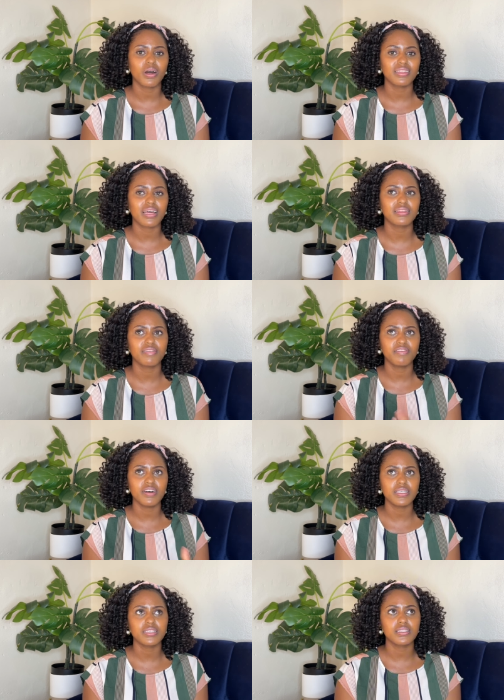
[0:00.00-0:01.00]
At, at, the
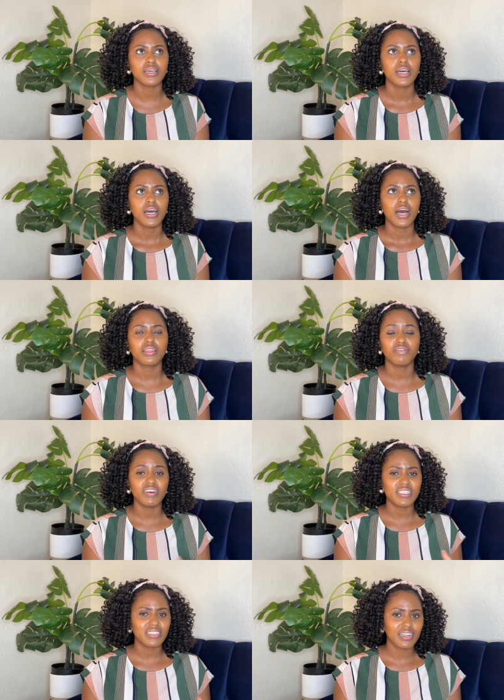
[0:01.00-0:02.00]
first at the
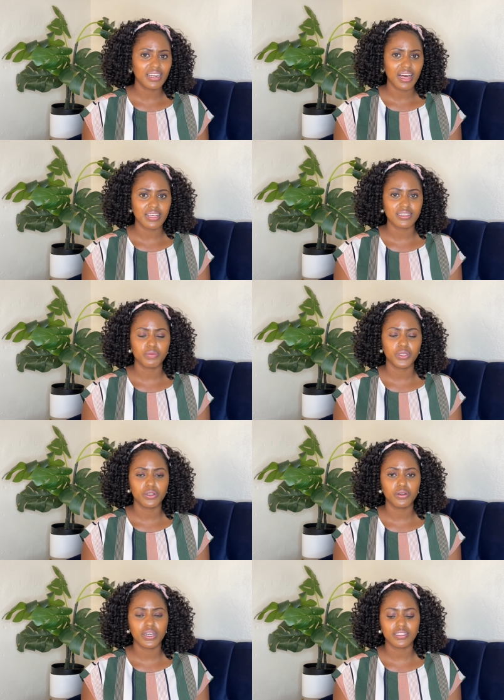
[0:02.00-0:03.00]
first glance, when you
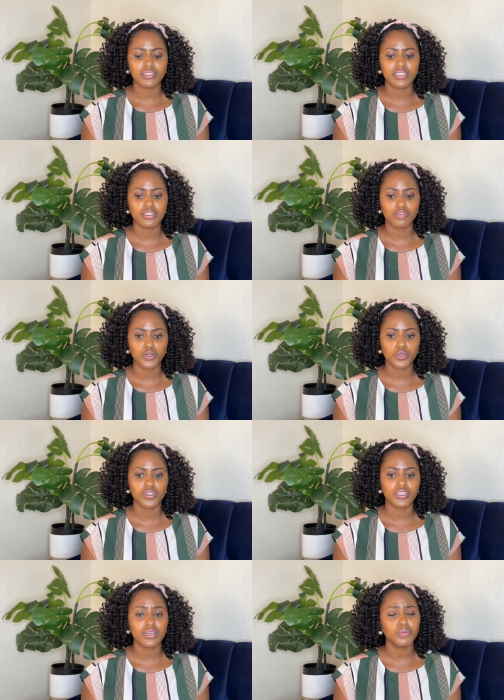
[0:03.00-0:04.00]
look at this photo, you
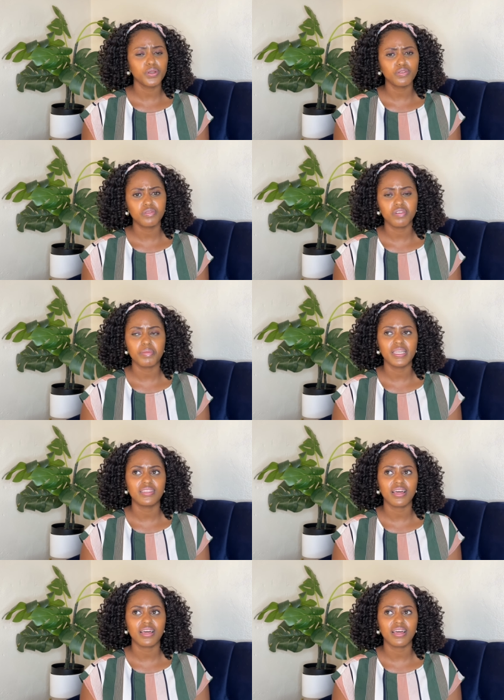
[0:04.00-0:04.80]
see a beautiful family.